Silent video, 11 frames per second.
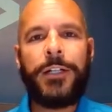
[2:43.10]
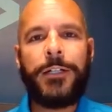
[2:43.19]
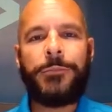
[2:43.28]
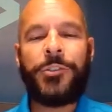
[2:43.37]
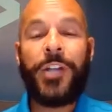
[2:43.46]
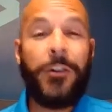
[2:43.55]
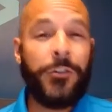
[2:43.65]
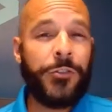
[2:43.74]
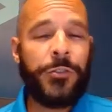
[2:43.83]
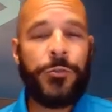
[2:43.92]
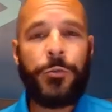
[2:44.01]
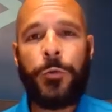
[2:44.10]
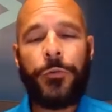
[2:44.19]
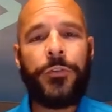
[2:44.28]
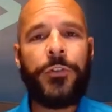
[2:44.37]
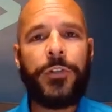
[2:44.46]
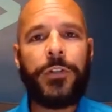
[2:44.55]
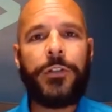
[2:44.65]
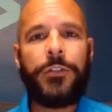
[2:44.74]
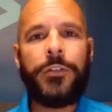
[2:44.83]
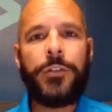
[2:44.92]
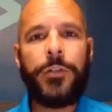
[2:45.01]
challenging tools to
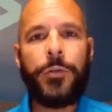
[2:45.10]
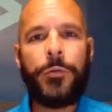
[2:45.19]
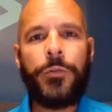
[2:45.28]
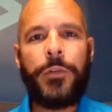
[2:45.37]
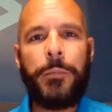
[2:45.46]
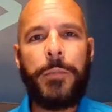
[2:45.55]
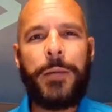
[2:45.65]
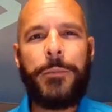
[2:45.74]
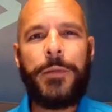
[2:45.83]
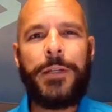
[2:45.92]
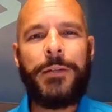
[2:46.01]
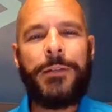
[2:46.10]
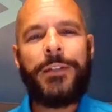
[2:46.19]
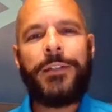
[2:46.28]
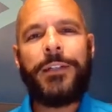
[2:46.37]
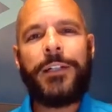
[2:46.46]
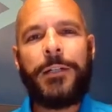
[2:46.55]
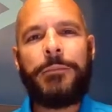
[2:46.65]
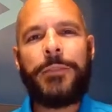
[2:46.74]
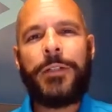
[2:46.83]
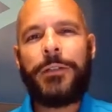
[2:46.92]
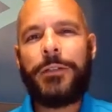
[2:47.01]
use that maybe
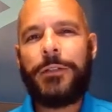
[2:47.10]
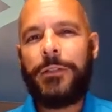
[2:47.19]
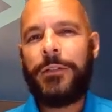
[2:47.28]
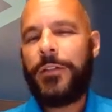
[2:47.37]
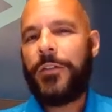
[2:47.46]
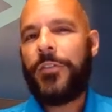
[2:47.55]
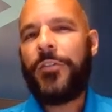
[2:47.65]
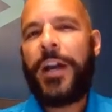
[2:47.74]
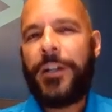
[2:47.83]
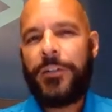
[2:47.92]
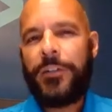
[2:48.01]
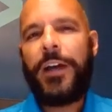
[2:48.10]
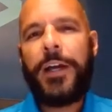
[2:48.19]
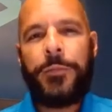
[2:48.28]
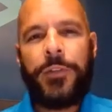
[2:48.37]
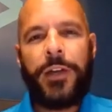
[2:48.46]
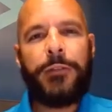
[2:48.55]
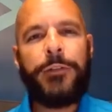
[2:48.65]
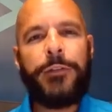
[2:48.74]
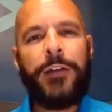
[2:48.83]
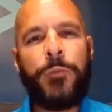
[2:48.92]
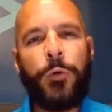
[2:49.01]
the designer types
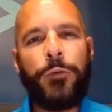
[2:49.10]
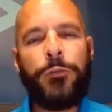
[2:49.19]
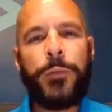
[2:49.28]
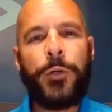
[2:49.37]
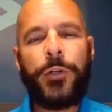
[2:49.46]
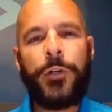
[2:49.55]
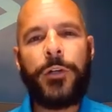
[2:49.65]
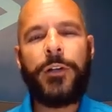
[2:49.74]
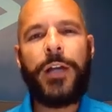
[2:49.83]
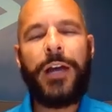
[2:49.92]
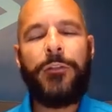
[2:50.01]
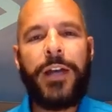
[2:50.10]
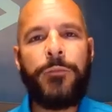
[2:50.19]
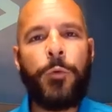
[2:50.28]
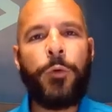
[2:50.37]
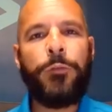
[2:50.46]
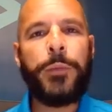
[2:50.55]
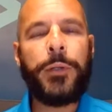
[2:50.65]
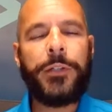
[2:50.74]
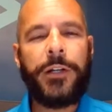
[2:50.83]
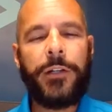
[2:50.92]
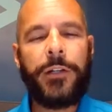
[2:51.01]
have more
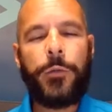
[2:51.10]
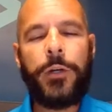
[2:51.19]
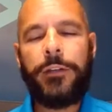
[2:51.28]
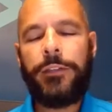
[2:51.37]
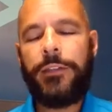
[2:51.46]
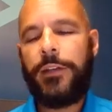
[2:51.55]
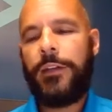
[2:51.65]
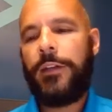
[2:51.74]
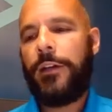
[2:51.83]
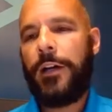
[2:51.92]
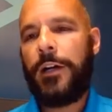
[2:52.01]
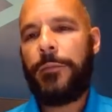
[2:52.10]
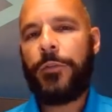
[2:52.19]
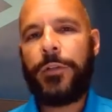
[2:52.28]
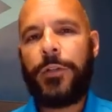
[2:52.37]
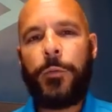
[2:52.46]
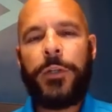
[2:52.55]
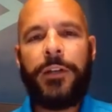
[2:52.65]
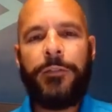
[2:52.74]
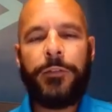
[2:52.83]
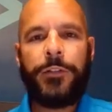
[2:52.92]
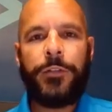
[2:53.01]
familiarity with. So we
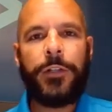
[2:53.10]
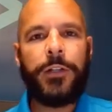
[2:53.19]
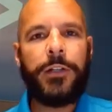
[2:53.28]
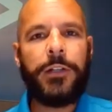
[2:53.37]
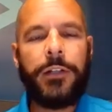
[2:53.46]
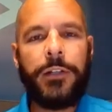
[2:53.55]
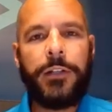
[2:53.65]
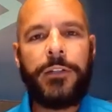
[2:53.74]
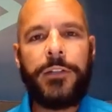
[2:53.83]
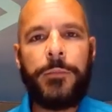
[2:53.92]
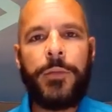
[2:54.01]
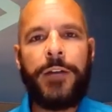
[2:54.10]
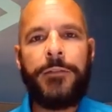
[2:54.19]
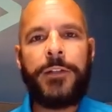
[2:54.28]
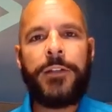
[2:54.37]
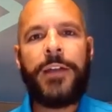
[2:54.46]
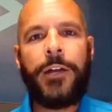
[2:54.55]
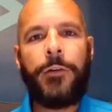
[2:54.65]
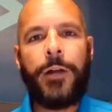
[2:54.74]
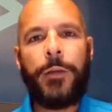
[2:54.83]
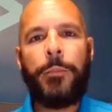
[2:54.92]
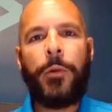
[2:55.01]
definitely took a deep dive into that
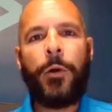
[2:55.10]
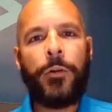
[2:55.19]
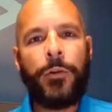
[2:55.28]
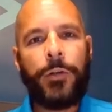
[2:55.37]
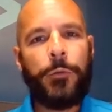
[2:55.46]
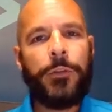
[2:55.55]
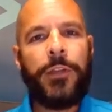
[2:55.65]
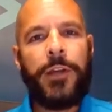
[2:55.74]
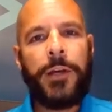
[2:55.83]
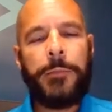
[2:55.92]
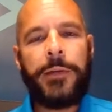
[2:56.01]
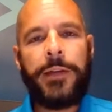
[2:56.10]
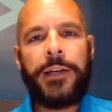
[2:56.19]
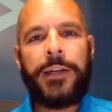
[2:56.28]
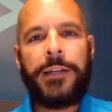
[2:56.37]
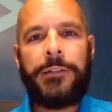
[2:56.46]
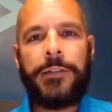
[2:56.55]
around partnering with them, and